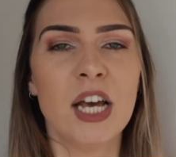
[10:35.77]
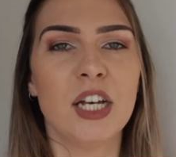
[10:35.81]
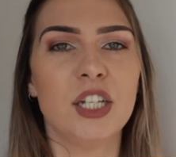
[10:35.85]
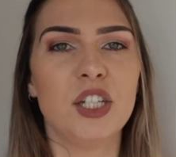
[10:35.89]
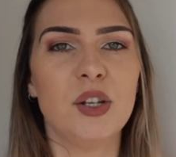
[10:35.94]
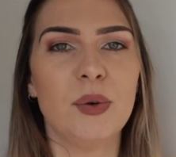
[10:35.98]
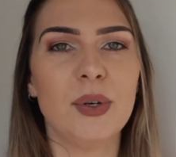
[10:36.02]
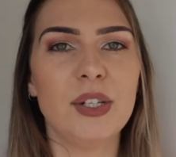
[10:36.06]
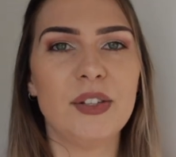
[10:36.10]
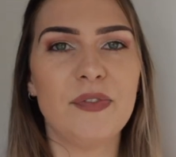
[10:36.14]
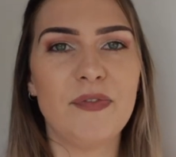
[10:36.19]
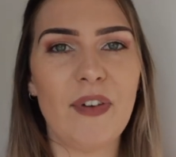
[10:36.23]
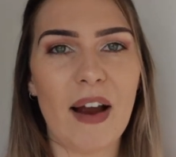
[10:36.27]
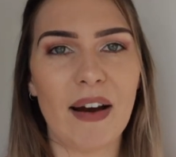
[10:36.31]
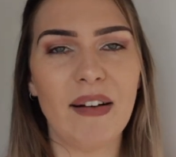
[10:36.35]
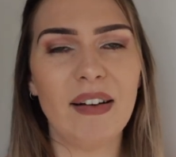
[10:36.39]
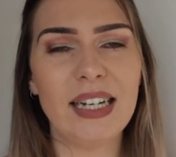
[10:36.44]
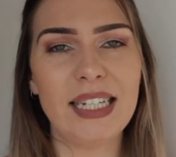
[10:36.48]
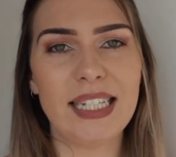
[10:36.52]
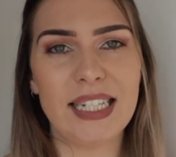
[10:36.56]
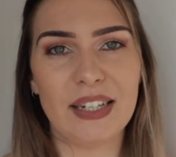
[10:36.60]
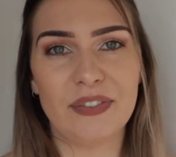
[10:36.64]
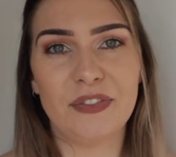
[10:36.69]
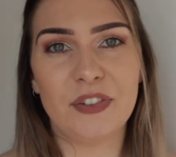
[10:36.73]
So it's
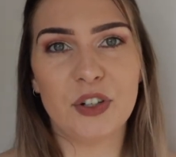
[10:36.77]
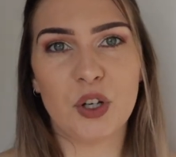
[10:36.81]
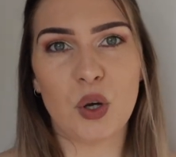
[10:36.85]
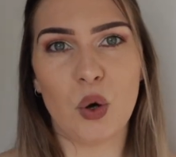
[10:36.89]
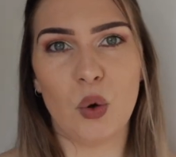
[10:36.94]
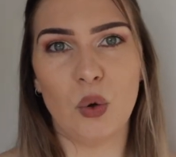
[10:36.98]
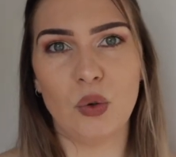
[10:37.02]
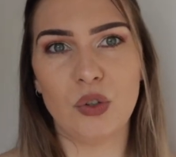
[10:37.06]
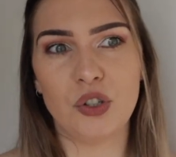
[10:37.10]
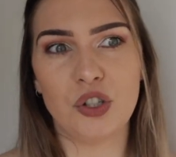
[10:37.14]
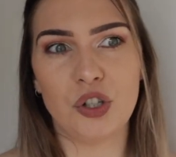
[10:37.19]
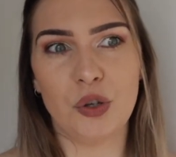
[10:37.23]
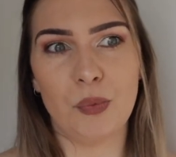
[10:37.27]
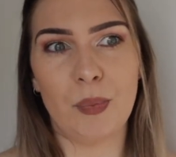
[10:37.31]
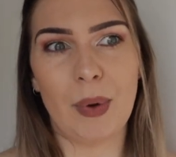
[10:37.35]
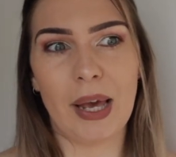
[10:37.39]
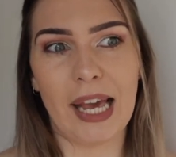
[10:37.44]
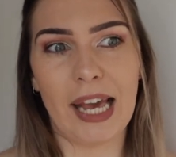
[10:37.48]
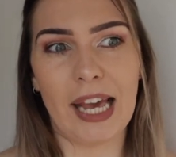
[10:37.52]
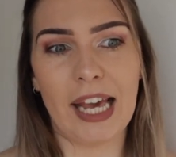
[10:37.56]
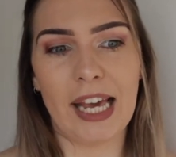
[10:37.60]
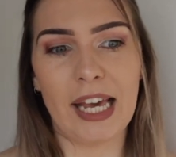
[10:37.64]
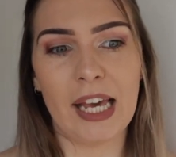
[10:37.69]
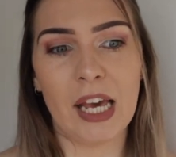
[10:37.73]
very difficult to
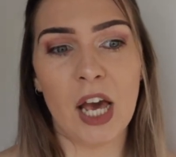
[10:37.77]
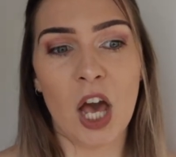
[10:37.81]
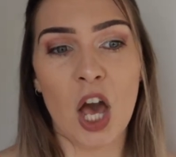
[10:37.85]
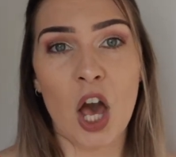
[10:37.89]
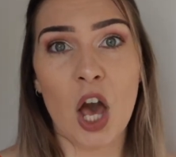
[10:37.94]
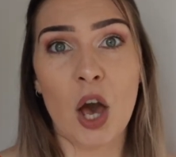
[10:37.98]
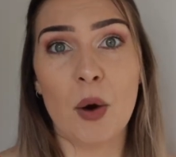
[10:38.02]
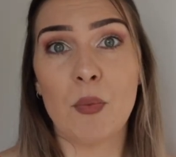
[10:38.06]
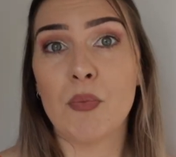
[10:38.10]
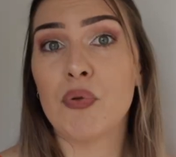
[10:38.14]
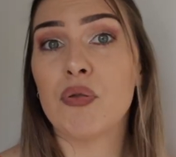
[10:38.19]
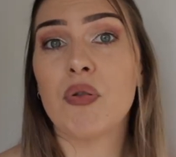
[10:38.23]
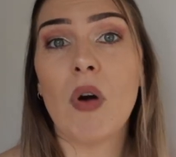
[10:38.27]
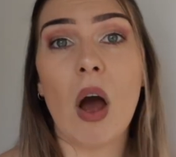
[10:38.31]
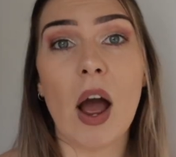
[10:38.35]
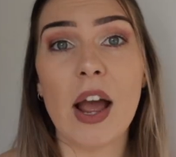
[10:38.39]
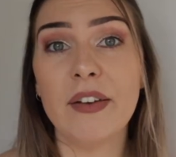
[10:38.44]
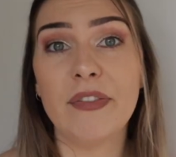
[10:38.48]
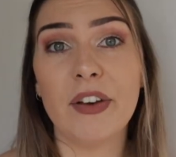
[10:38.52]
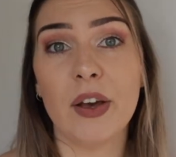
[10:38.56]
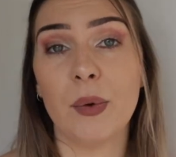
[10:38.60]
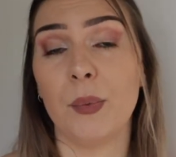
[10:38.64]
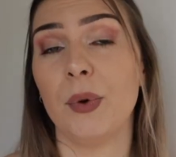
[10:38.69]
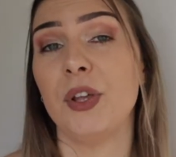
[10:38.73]
be
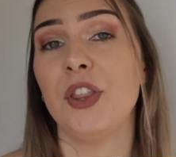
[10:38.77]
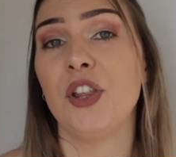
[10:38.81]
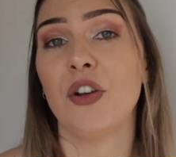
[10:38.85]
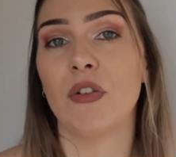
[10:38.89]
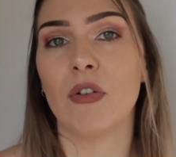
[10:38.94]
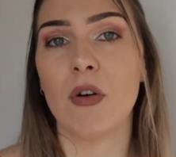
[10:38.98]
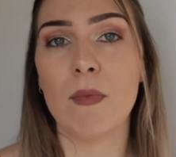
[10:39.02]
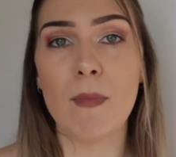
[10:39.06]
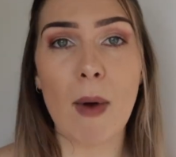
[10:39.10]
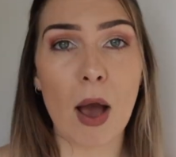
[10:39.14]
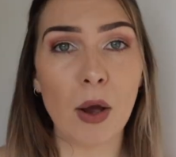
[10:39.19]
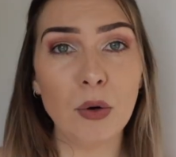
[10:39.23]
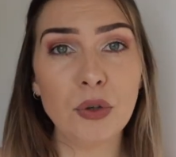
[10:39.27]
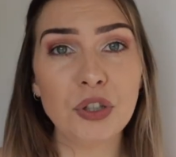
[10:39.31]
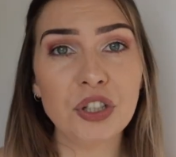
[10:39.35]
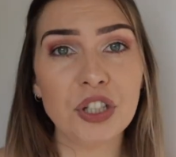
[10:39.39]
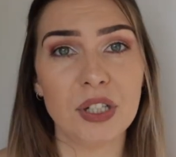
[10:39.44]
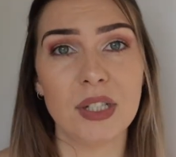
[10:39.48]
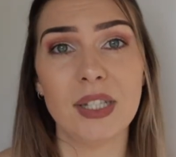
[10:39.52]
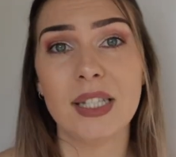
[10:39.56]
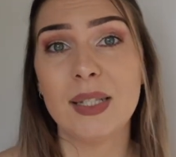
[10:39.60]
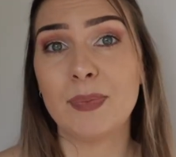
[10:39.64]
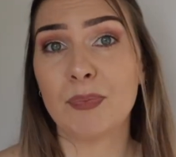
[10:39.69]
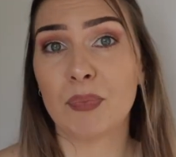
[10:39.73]
private with your
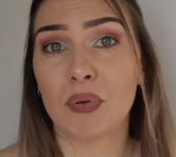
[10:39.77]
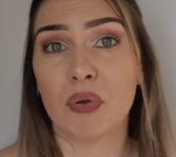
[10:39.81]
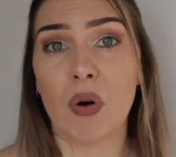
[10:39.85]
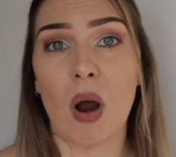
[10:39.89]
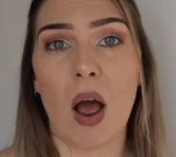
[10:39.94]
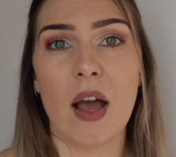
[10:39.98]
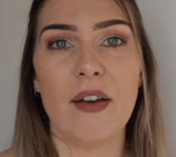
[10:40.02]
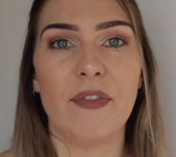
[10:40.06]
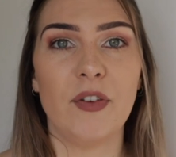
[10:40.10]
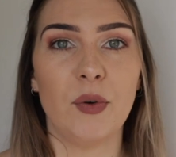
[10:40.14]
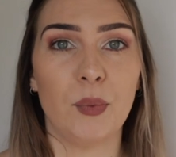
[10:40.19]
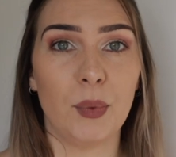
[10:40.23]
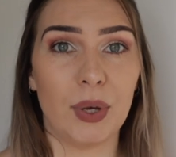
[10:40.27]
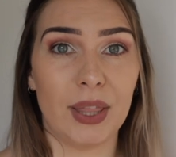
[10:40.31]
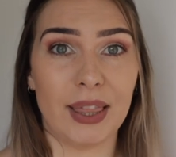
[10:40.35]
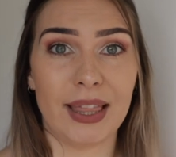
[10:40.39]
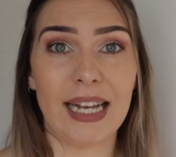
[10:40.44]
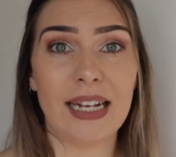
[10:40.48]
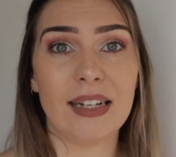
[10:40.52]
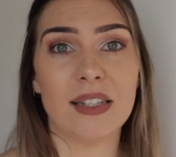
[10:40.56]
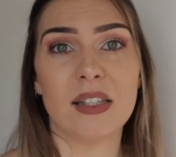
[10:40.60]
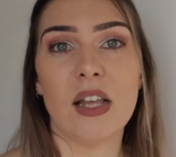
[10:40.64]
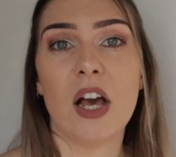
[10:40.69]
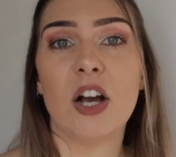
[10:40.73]
emotions, private with
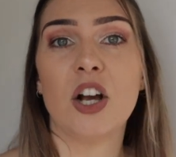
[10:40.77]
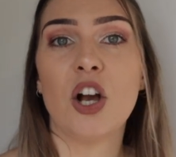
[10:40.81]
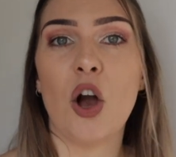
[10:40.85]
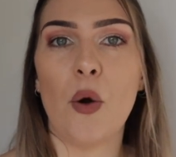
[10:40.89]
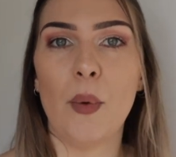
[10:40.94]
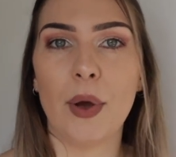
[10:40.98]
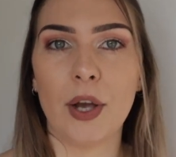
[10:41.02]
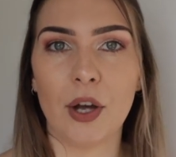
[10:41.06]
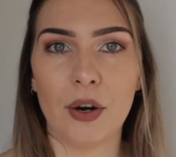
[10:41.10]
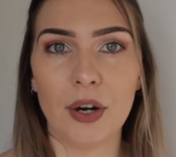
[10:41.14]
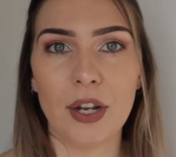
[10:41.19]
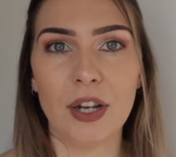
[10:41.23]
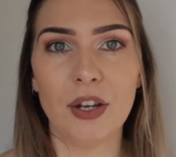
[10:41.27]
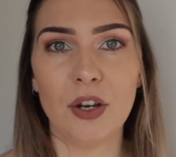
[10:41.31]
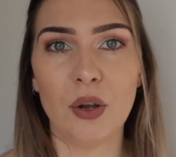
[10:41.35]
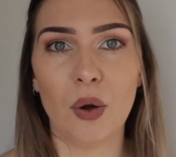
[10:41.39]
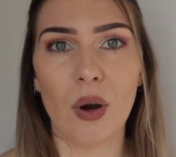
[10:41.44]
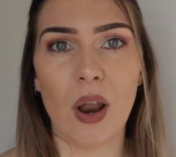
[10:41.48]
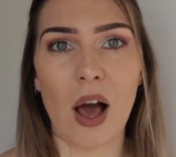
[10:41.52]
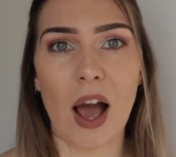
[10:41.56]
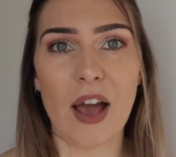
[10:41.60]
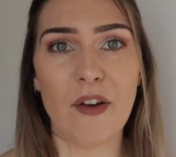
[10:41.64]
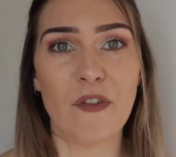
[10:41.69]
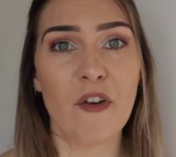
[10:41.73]
things that are going on in your
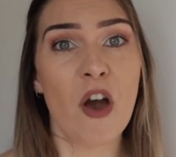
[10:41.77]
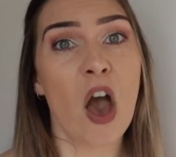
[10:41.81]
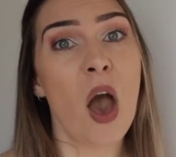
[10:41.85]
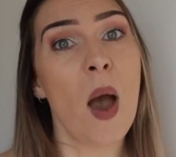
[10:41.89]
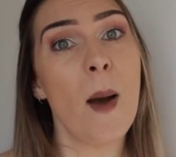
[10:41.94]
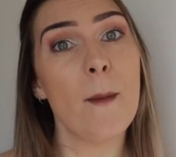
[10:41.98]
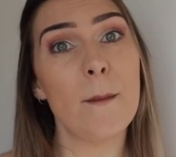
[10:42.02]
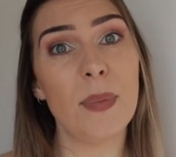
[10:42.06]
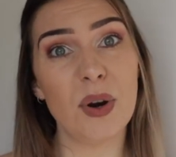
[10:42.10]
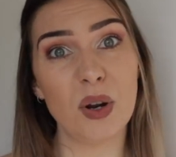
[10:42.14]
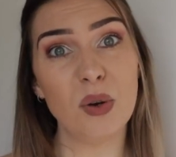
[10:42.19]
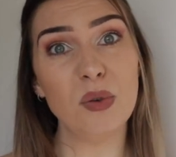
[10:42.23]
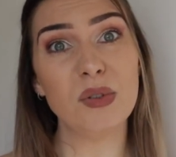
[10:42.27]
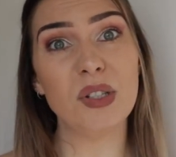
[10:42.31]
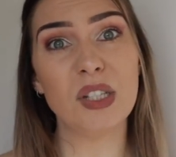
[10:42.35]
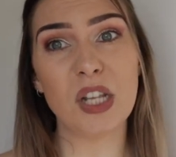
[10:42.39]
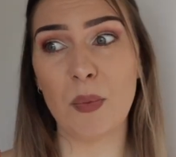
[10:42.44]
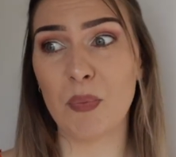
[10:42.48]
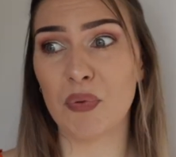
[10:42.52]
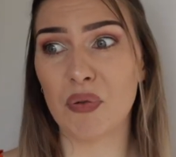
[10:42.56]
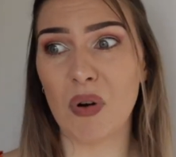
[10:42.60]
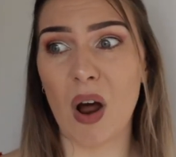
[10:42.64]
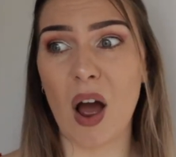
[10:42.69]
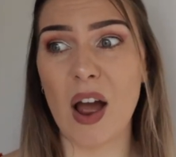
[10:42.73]
life, but
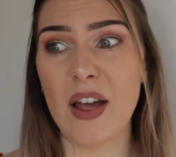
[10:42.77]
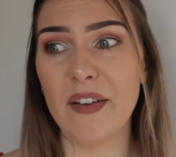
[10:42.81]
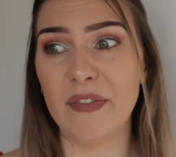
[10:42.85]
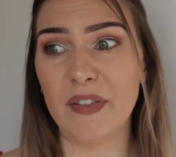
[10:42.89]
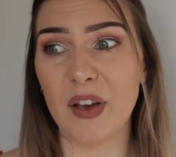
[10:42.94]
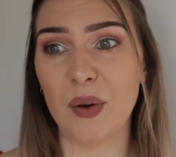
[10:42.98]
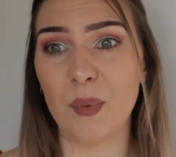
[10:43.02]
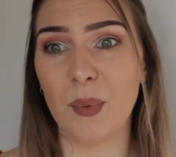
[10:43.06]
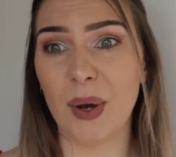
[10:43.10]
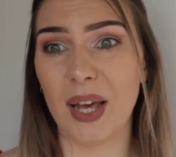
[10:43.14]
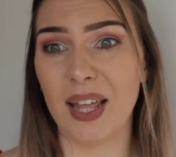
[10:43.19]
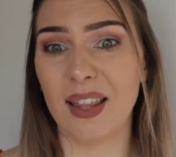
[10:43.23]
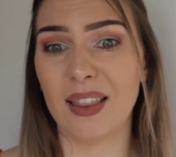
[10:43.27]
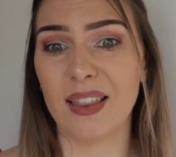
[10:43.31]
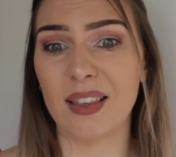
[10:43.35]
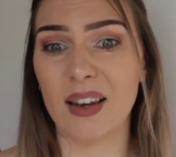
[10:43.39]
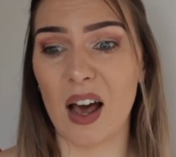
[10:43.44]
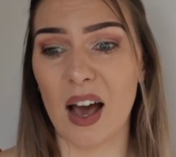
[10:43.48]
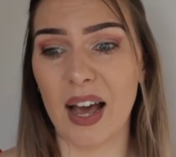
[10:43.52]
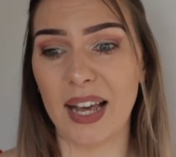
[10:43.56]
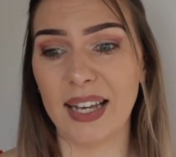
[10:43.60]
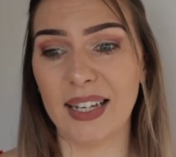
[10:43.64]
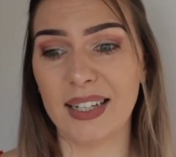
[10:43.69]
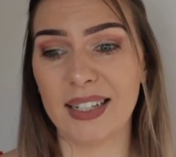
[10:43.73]
also private with,
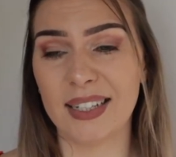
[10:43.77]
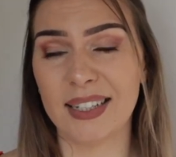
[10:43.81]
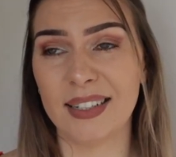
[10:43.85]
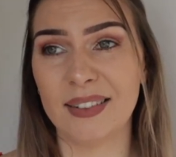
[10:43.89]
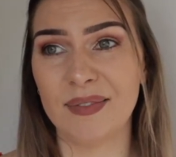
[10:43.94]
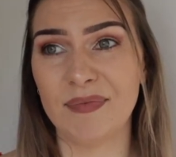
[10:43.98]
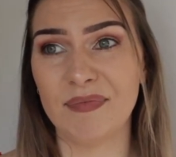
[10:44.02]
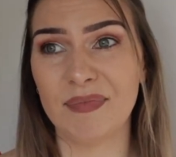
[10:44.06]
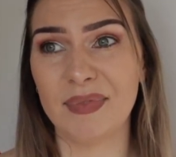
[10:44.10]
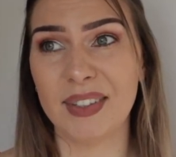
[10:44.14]
like,